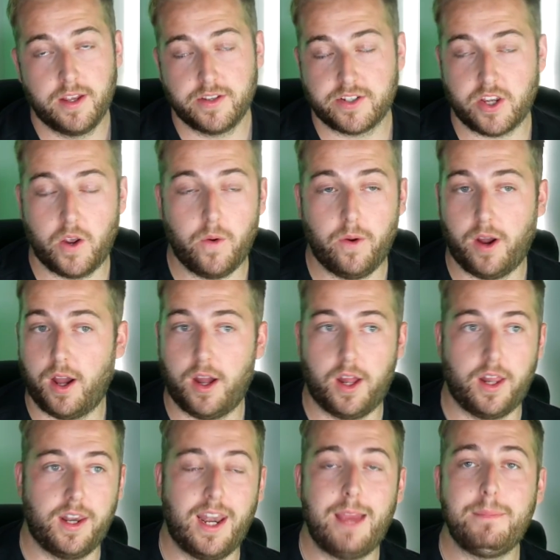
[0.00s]

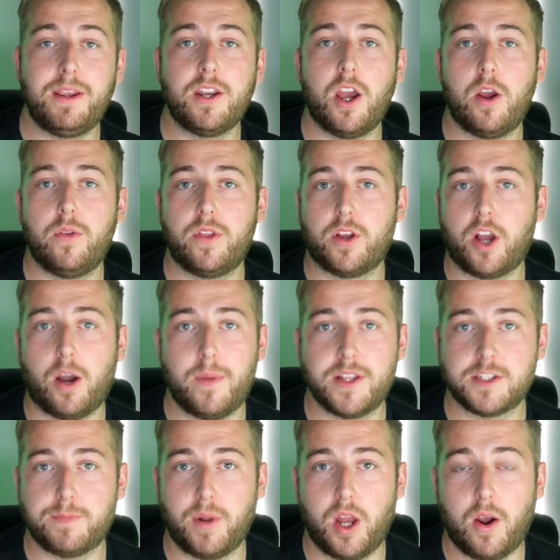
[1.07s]
So let me know in the
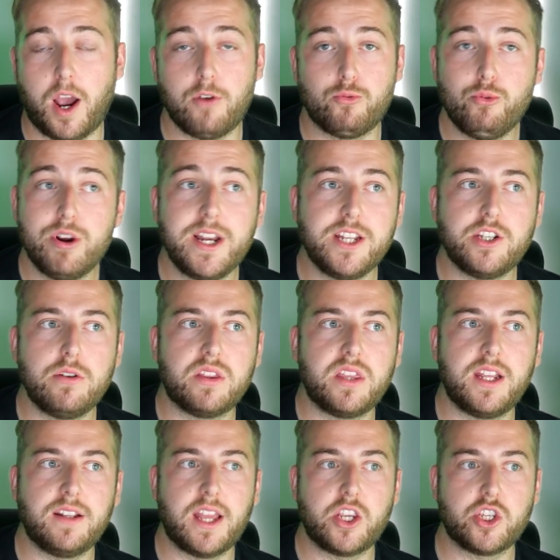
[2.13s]
comments below. I really do
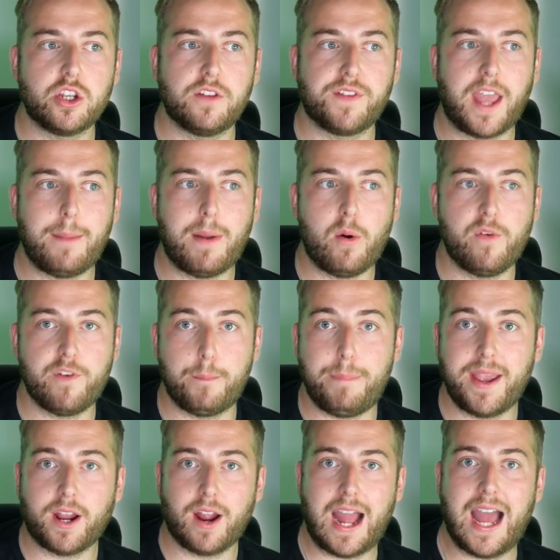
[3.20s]
think they should have came out with a
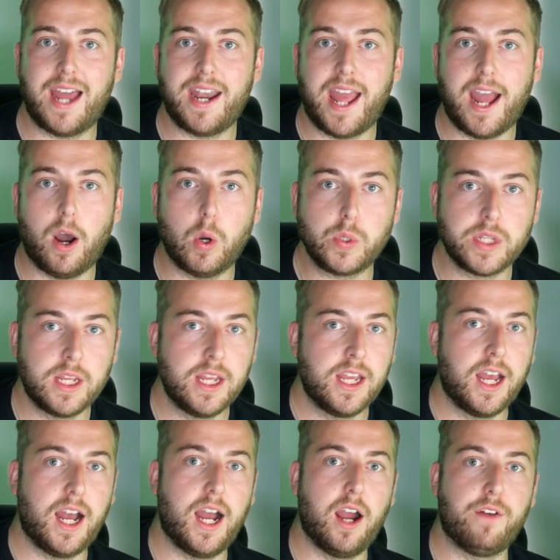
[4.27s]
bigger handheld
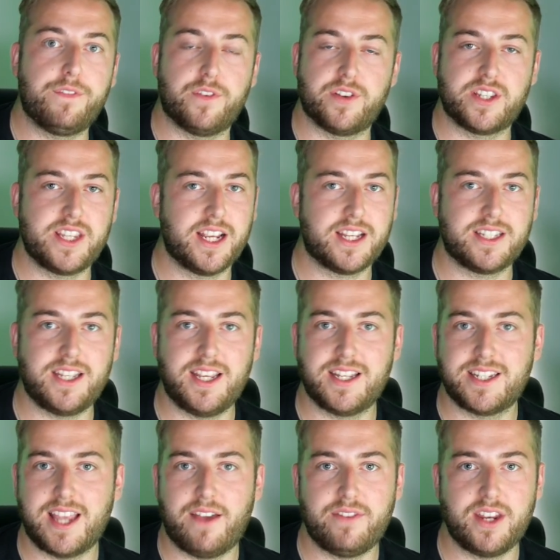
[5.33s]
for $60,
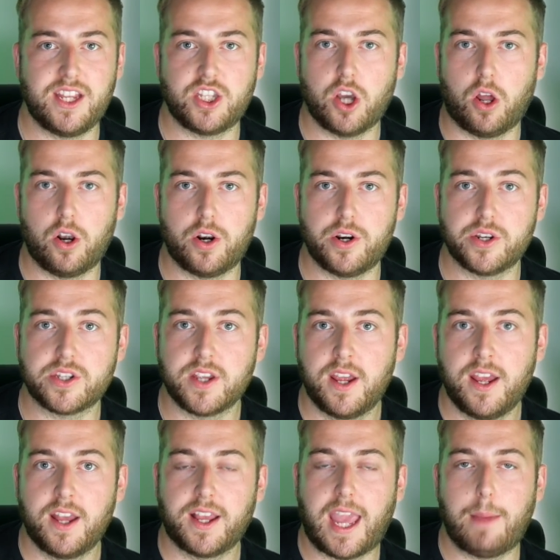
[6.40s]
$70.
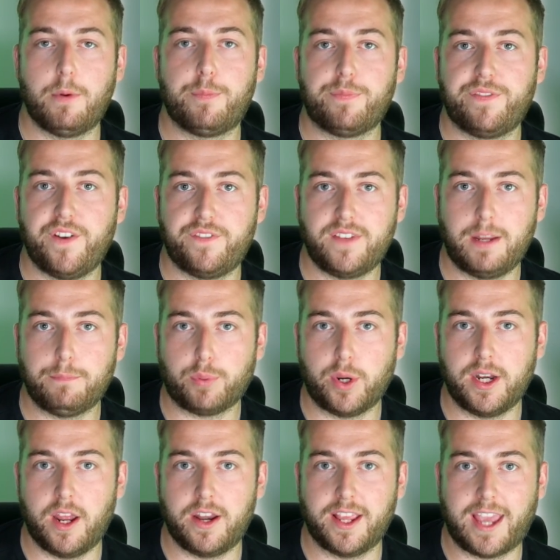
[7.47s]
Came with 15
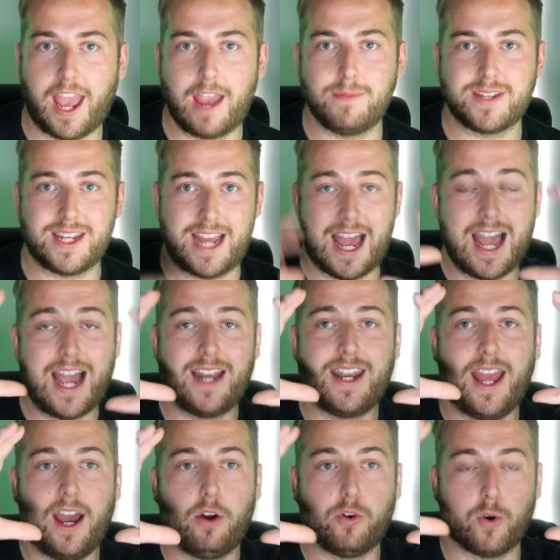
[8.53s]
preloaded games and a
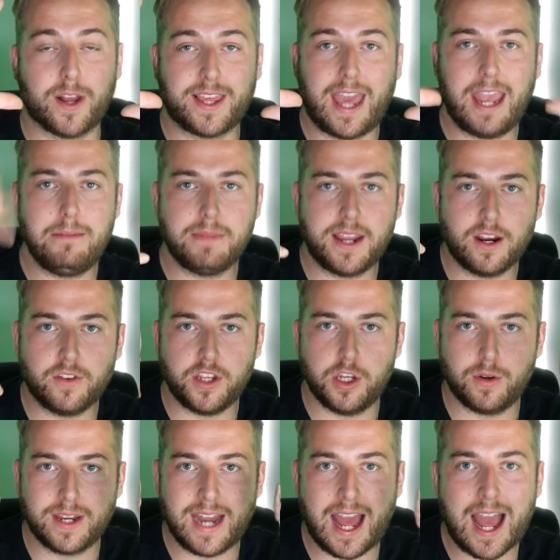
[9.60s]
handheld or a Game Gear that
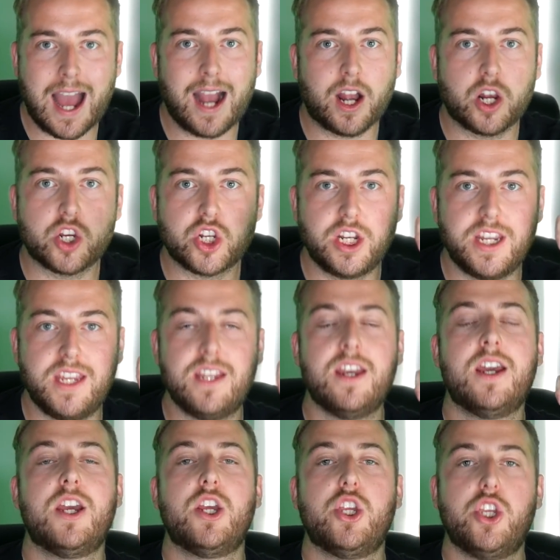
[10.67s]
you can actually
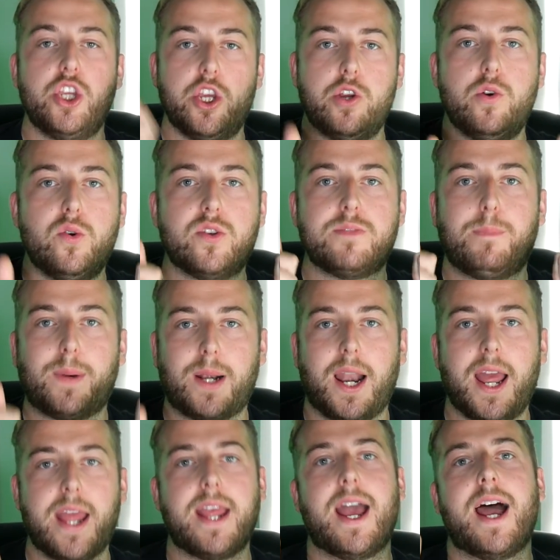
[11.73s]
use,
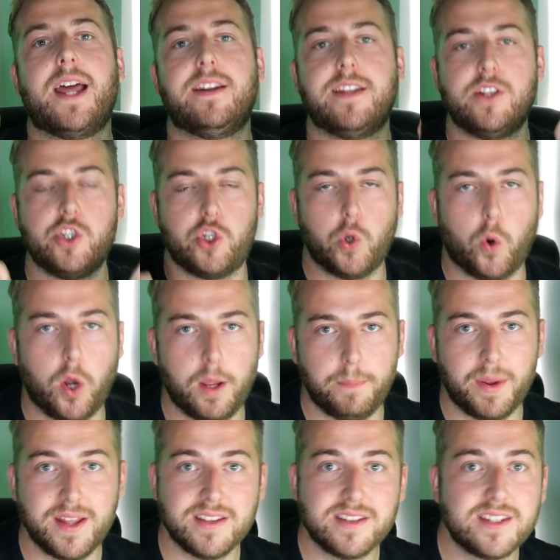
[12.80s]
play, and enjoy.
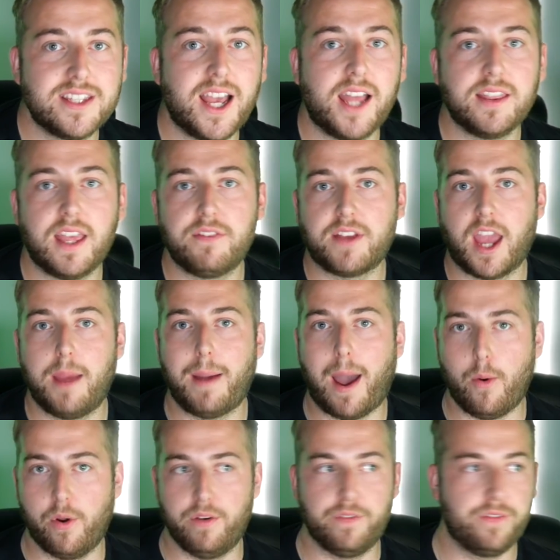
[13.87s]
But instead, they've came
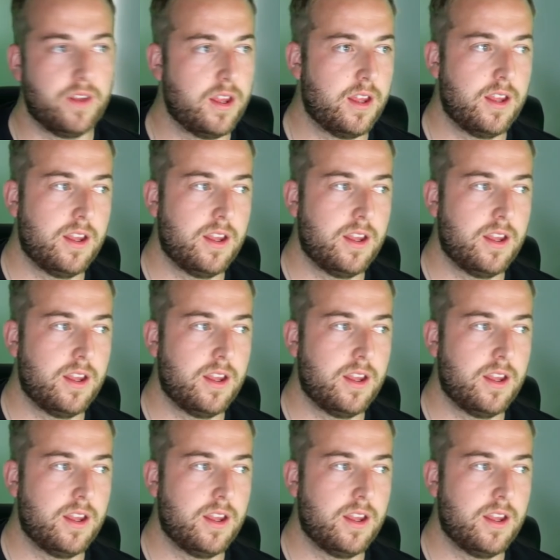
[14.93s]
out with,